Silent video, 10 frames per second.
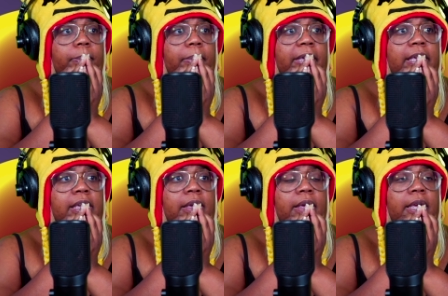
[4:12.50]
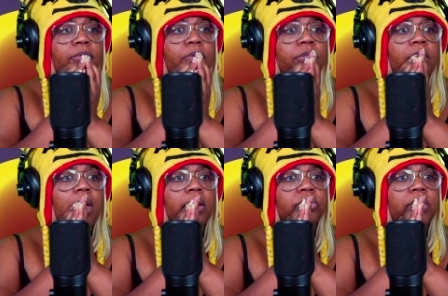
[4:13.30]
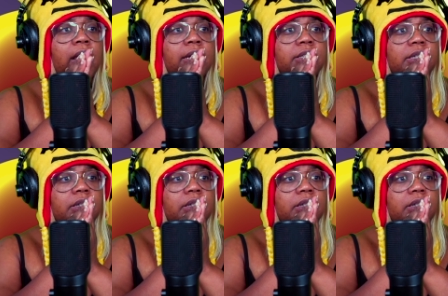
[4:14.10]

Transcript: But he he ruined the contract.